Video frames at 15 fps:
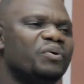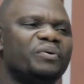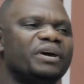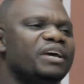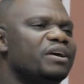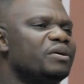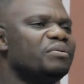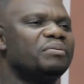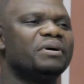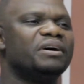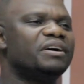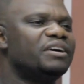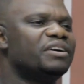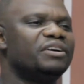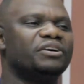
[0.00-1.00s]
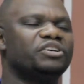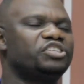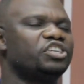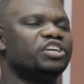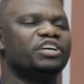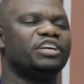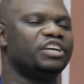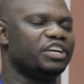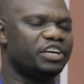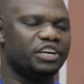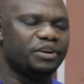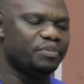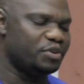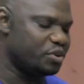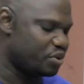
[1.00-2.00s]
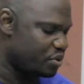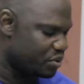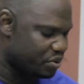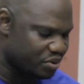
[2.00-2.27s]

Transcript: we worship you.